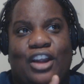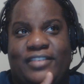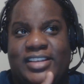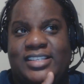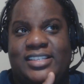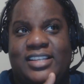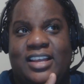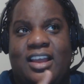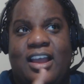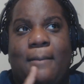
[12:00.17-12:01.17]
nervous
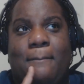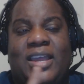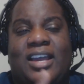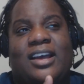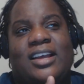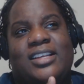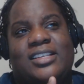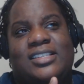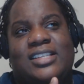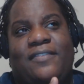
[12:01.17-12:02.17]

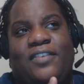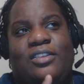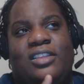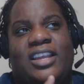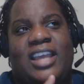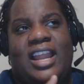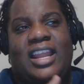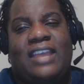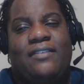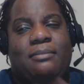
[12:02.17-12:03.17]
because if you look
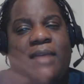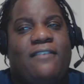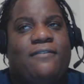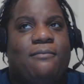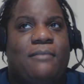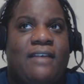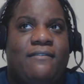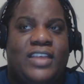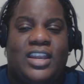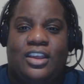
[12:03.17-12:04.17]
at even my
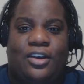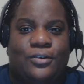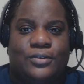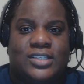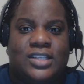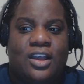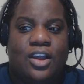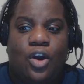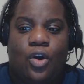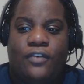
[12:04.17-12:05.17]
videos
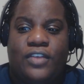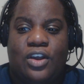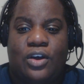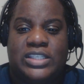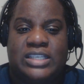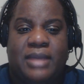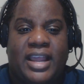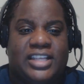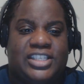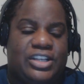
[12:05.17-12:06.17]
or if you go to
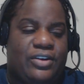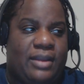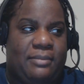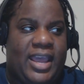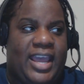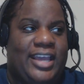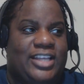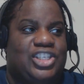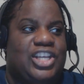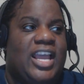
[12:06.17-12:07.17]
my Instagram
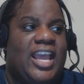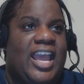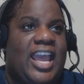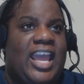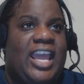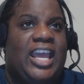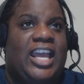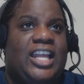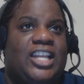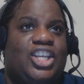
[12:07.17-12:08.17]
page
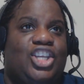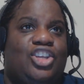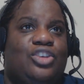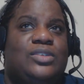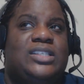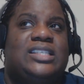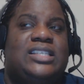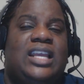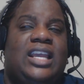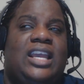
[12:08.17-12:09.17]
and you
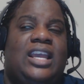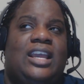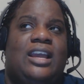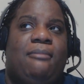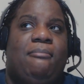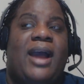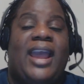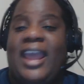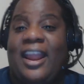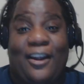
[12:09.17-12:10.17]
see
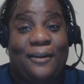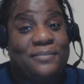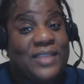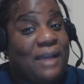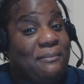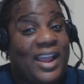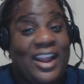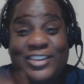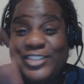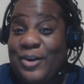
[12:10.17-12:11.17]
my hair
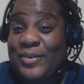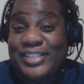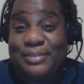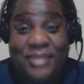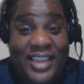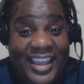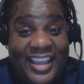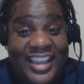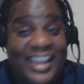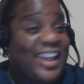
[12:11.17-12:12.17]
is always
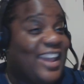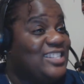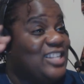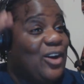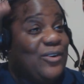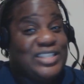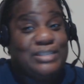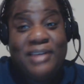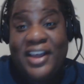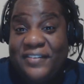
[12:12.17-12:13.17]
big. It's
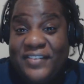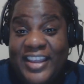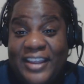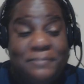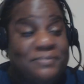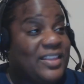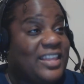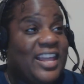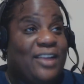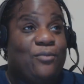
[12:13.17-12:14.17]
always puffy.
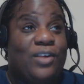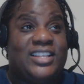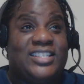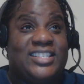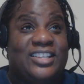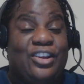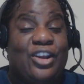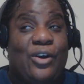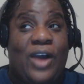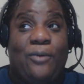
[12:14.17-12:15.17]
Like once,
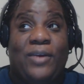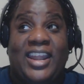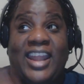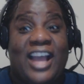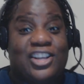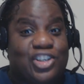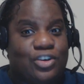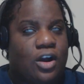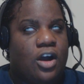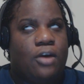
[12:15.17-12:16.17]
I went
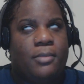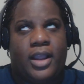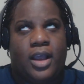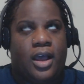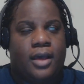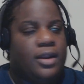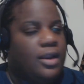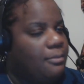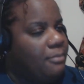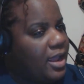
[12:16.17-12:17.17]
natural, oh my God,
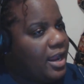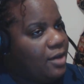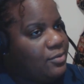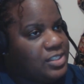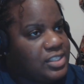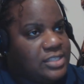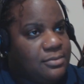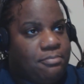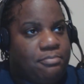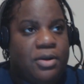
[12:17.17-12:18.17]
my hair was
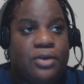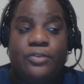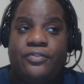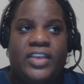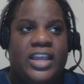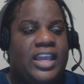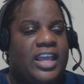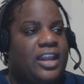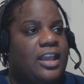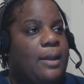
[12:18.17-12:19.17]
just
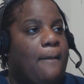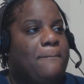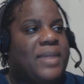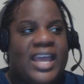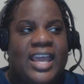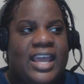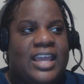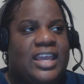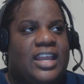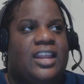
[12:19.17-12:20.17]
poofy and
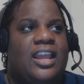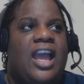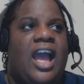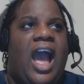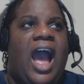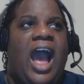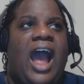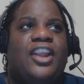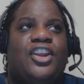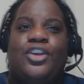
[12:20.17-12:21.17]
big, and
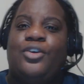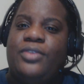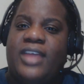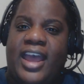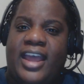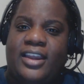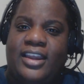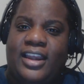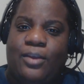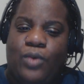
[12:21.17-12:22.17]
I knew that
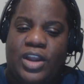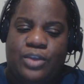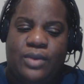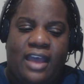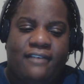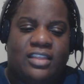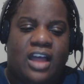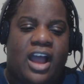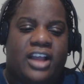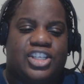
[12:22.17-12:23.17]
when you have
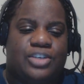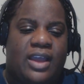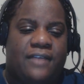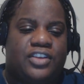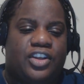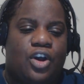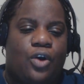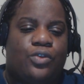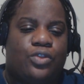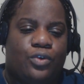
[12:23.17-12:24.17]
locks, you have to
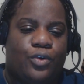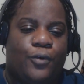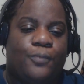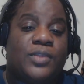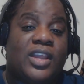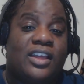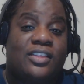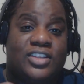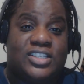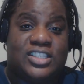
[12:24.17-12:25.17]
go through
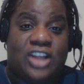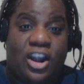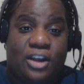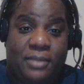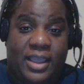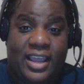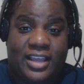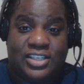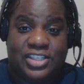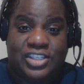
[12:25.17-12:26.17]
the starter
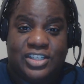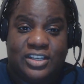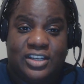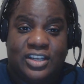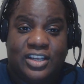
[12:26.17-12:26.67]
page,